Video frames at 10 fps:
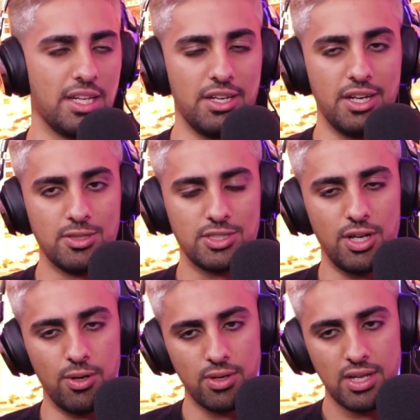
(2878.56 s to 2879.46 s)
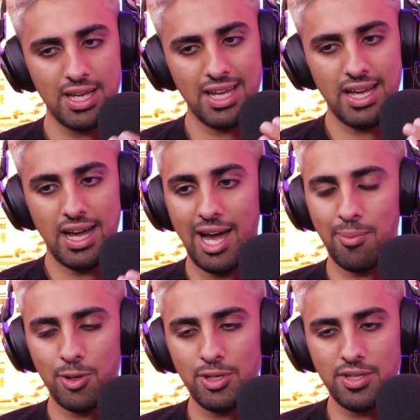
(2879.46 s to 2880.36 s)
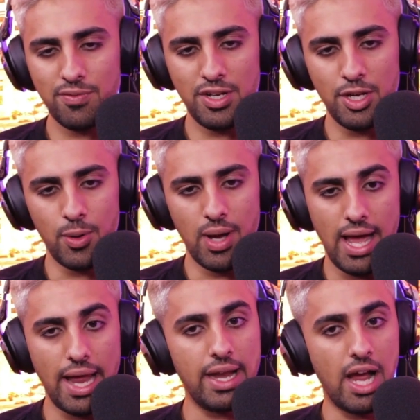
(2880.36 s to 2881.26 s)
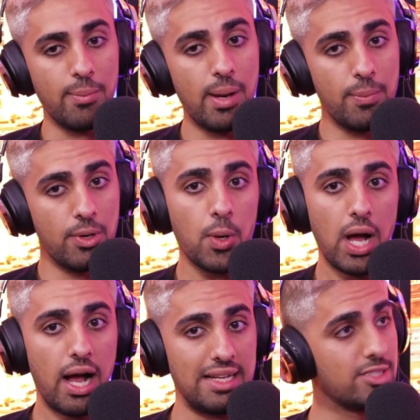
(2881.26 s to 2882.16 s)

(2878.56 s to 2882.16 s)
thinking, you know? So I uploaded the video and I remember I